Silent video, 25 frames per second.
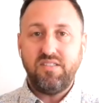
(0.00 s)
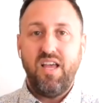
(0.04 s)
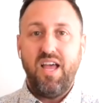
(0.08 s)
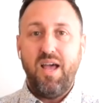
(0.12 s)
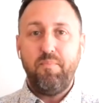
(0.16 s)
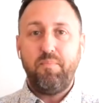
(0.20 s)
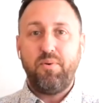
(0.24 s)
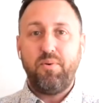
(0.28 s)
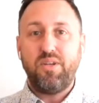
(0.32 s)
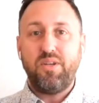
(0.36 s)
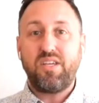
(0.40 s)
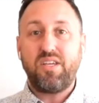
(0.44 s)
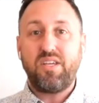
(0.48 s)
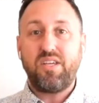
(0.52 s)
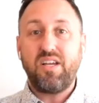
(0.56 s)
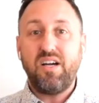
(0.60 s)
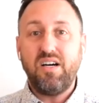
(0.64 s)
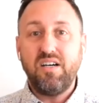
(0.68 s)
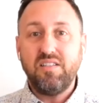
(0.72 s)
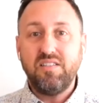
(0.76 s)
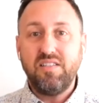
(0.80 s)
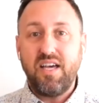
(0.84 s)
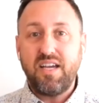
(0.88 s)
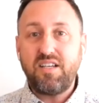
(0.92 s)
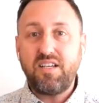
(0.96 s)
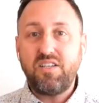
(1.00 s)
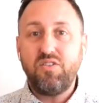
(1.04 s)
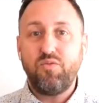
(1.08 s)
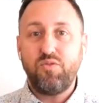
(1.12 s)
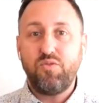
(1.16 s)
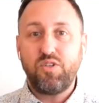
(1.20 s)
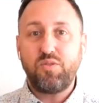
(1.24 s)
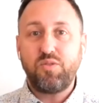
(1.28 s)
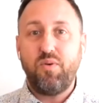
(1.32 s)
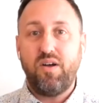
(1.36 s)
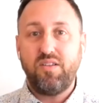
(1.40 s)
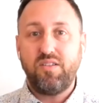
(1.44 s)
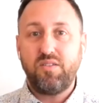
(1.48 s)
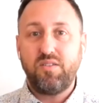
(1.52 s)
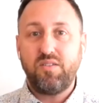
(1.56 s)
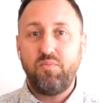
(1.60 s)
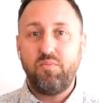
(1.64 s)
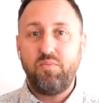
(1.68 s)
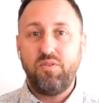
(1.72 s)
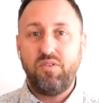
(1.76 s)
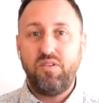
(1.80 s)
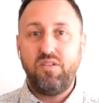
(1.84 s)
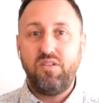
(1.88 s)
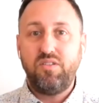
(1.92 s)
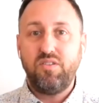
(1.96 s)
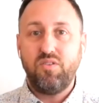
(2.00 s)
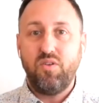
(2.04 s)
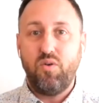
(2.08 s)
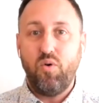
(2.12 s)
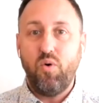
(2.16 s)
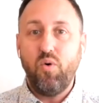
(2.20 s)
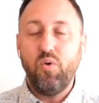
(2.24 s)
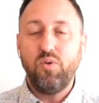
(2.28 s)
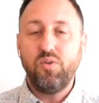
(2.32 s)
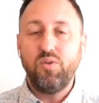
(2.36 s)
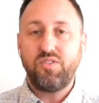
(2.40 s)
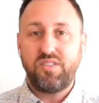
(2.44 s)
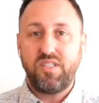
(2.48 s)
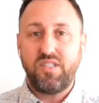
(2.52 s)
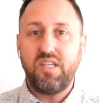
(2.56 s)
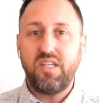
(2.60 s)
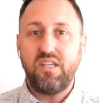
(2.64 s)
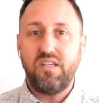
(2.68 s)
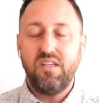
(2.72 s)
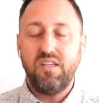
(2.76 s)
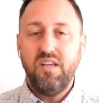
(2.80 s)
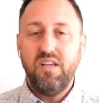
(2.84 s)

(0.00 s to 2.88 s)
but a collective responsibility to the whole city.